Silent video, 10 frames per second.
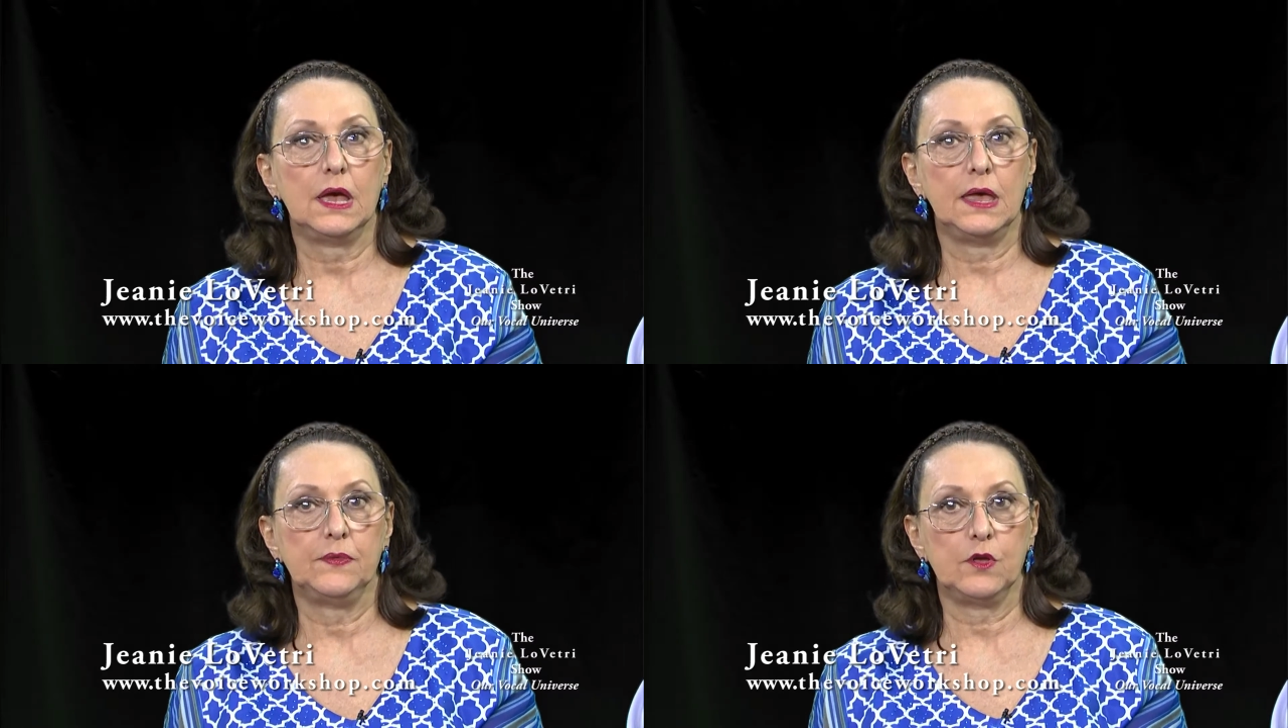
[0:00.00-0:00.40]

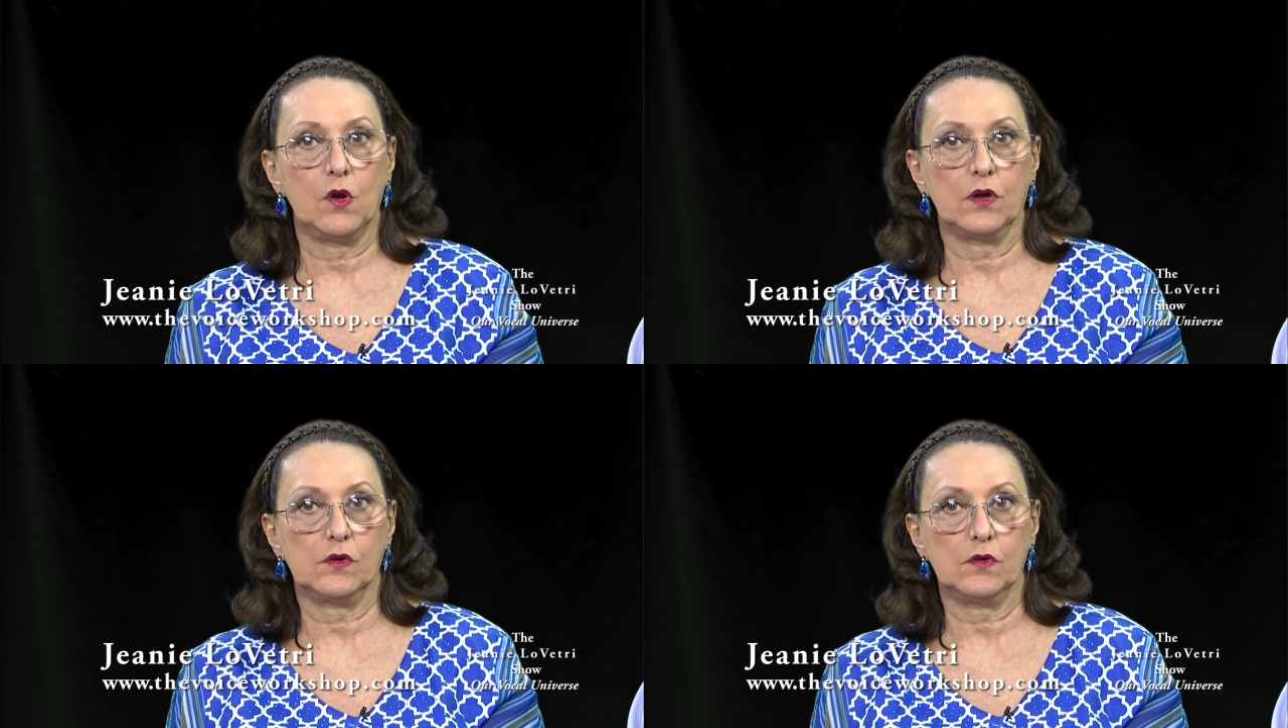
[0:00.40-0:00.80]
And
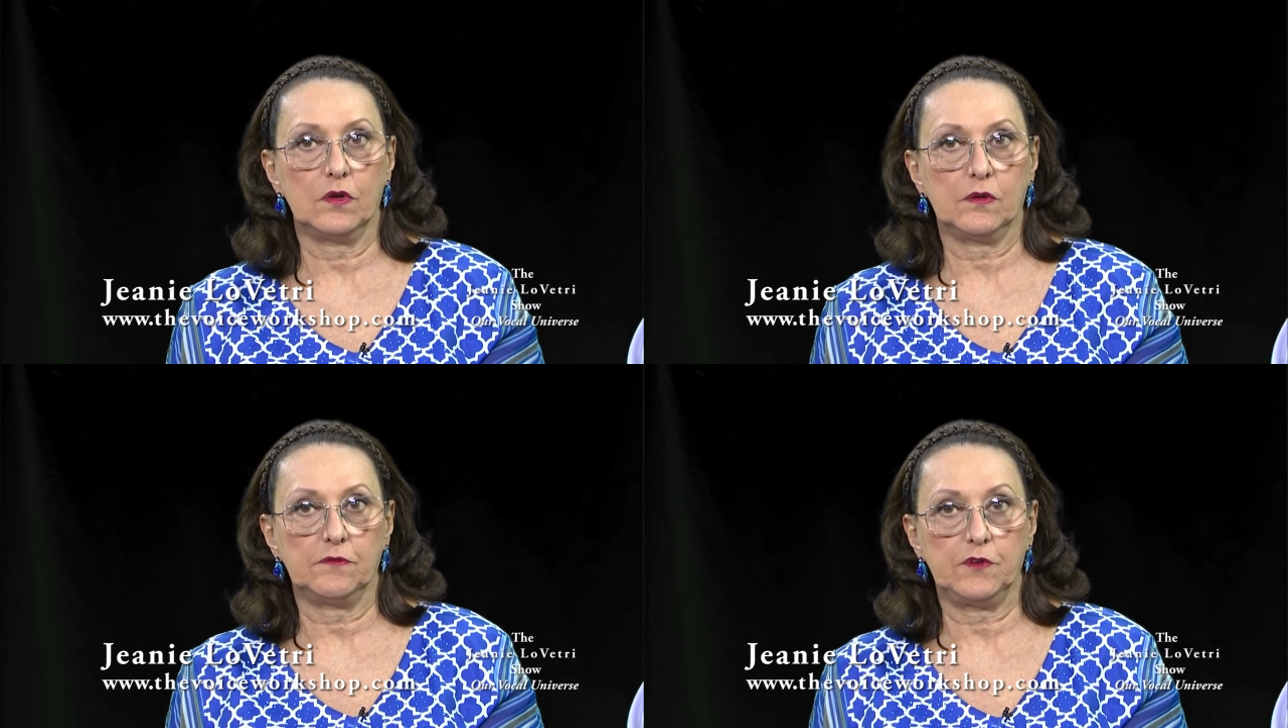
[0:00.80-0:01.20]
there
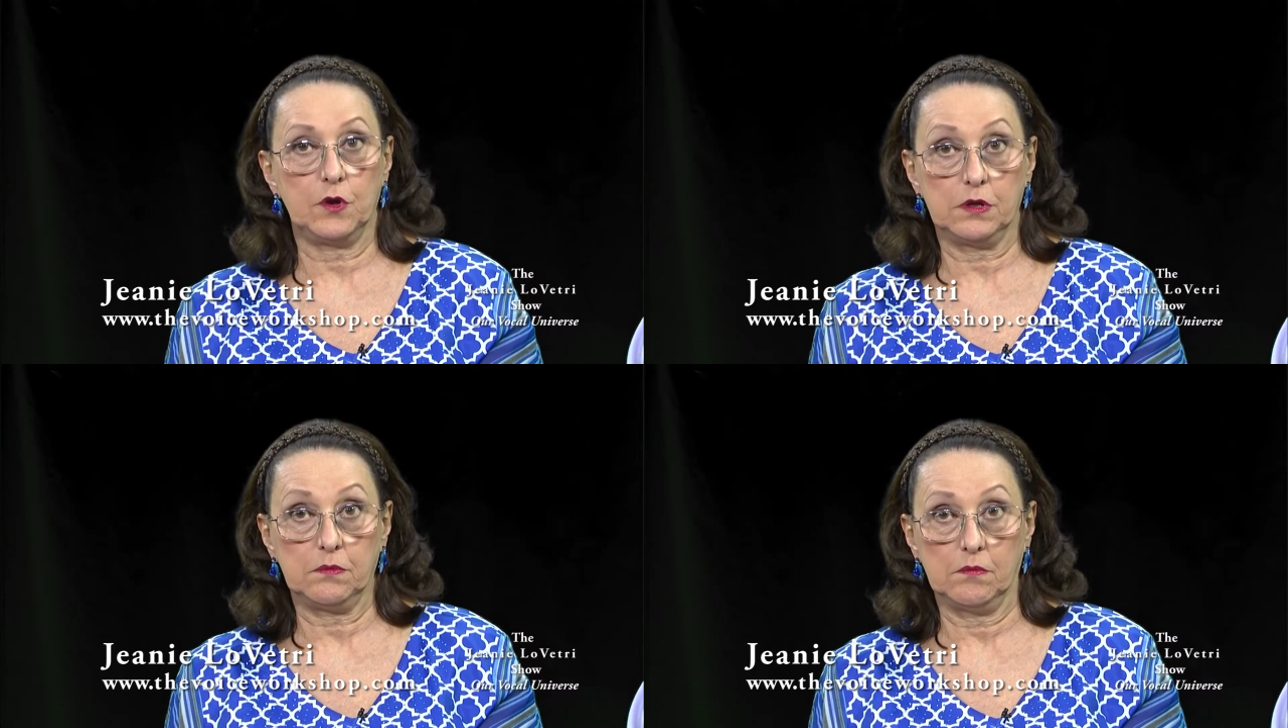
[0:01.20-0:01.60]
are
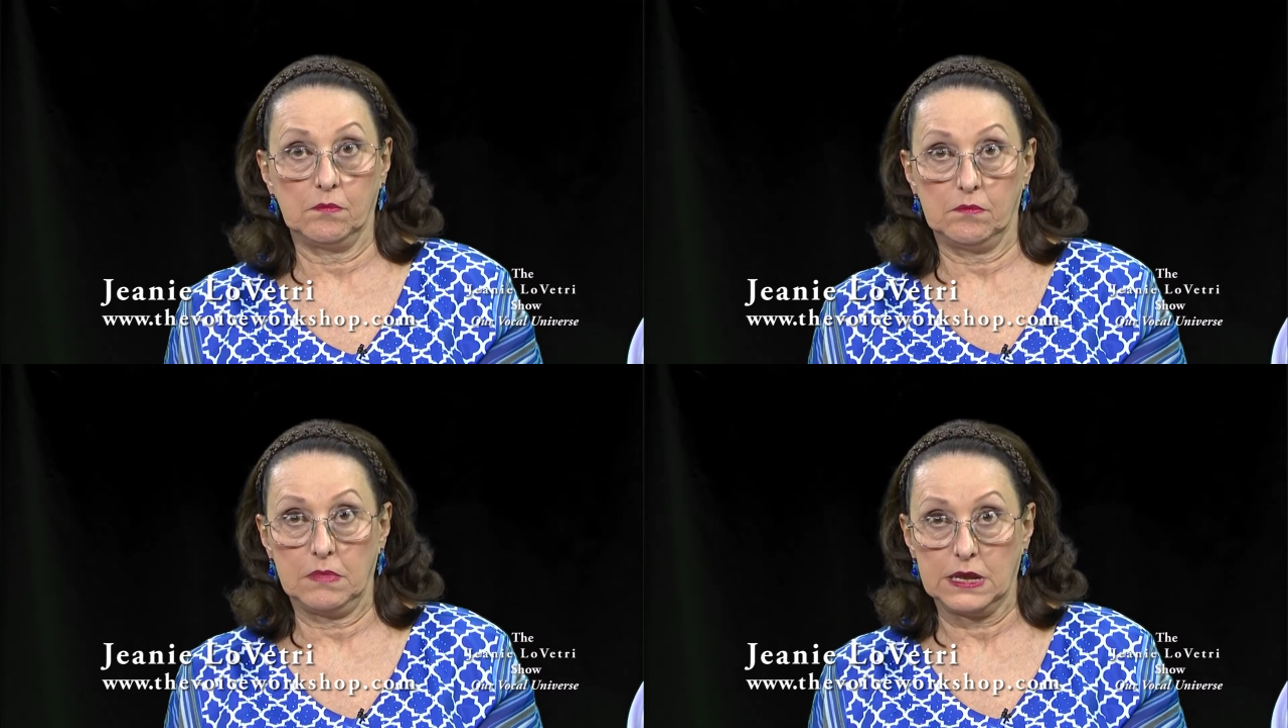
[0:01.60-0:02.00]
very
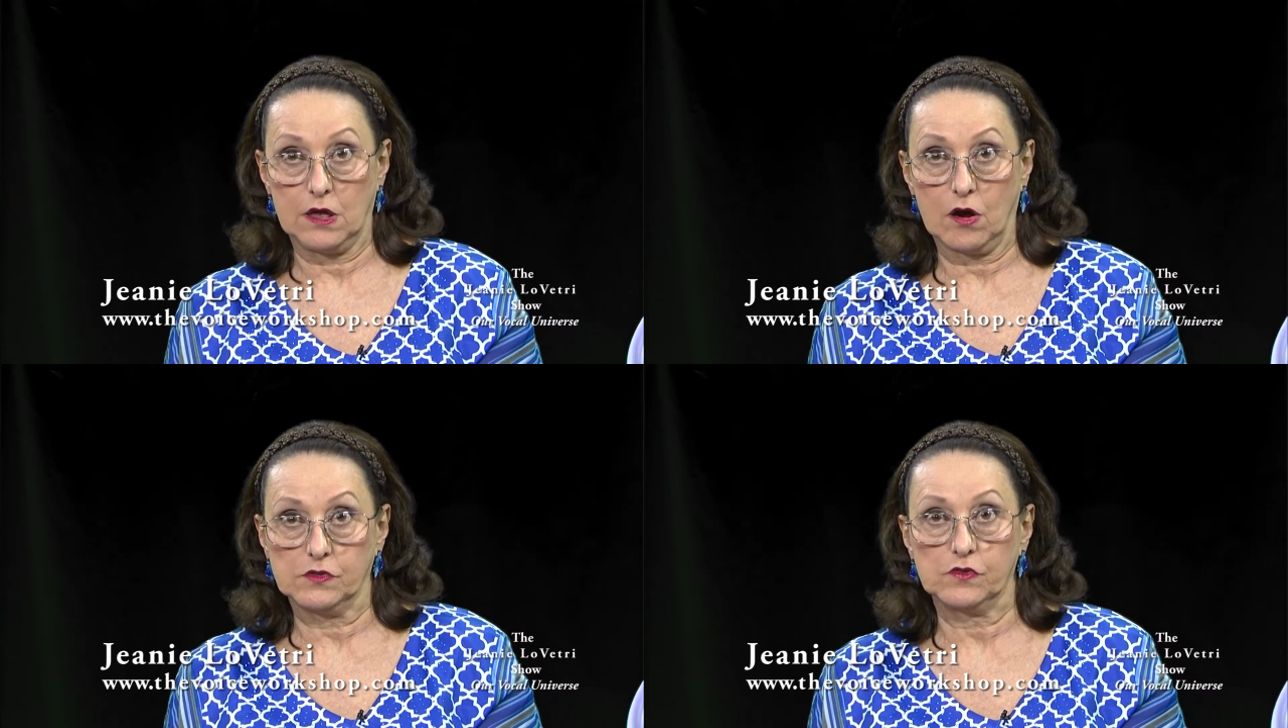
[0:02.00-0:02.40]
many
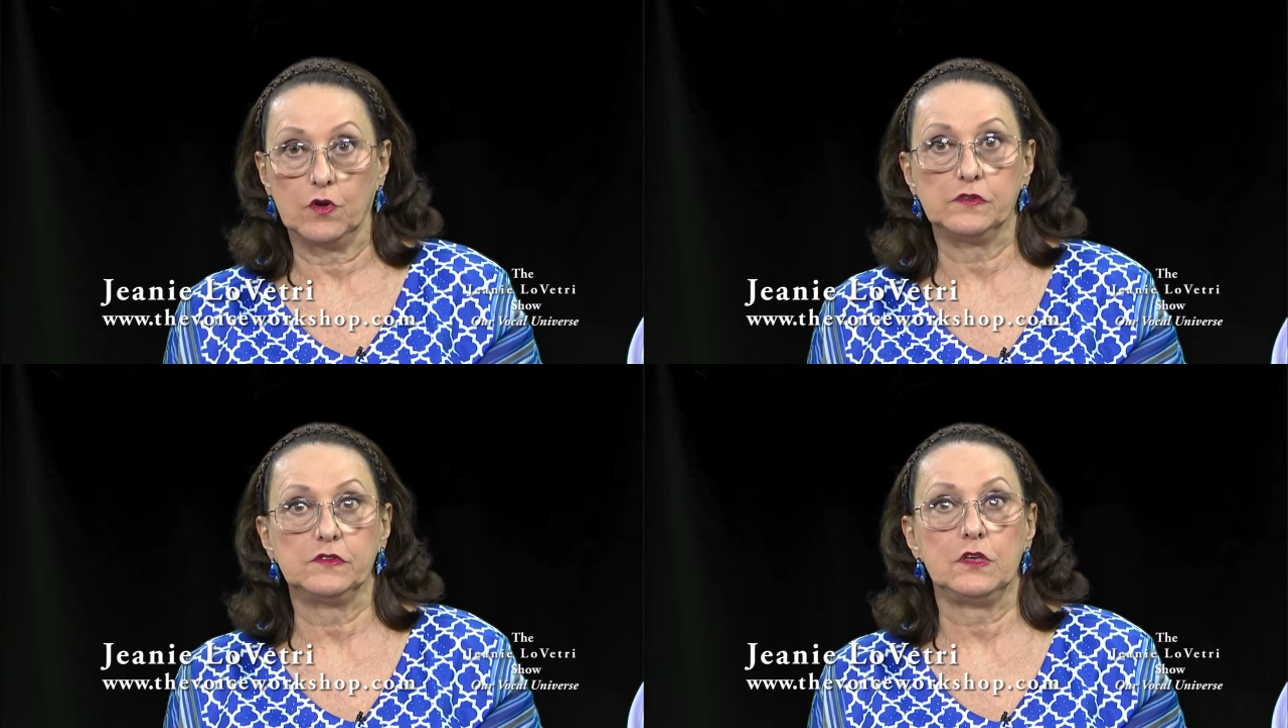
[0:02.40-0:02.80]
art
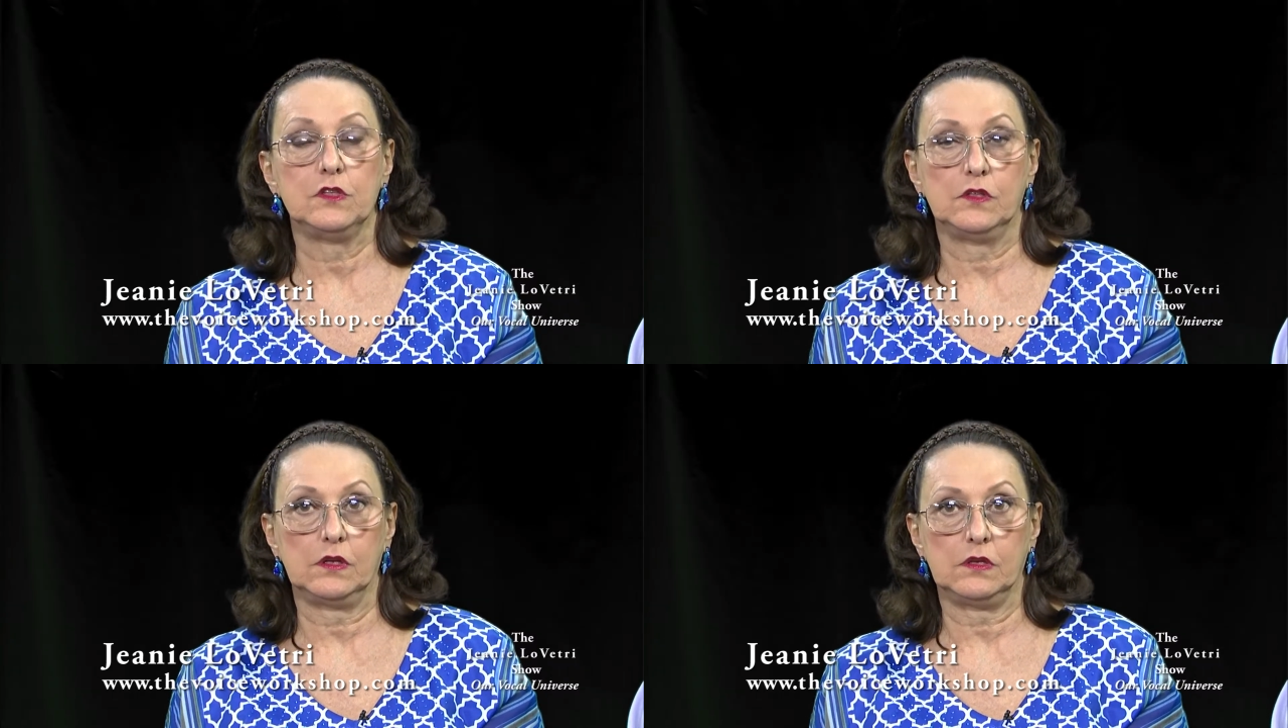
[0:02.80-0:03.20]
songs in